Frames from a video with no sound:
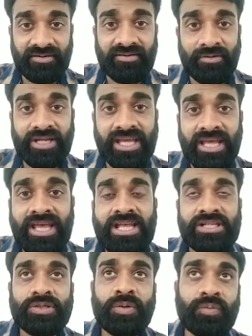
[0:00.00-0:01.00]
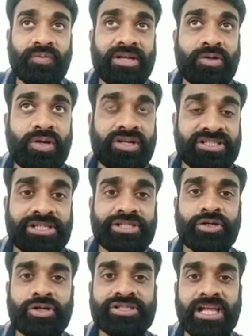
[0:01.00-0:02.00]
Okay, so when you
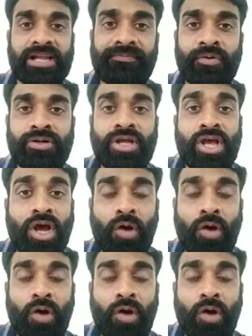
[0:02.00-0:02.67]
register your cell phone,